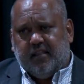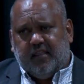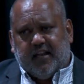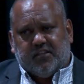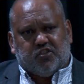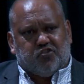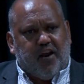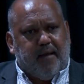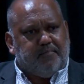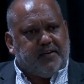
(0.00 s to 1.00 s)
that's
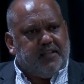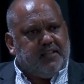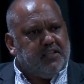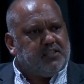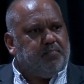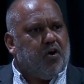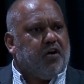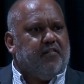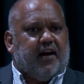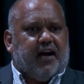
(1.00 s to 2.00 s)
trapped in this block
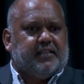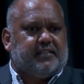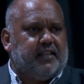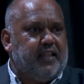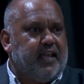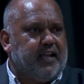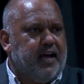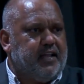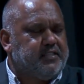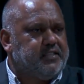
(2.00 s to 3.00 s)
of ice and they
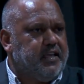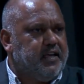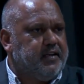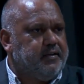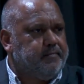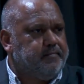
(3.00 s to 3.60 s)
can't see it.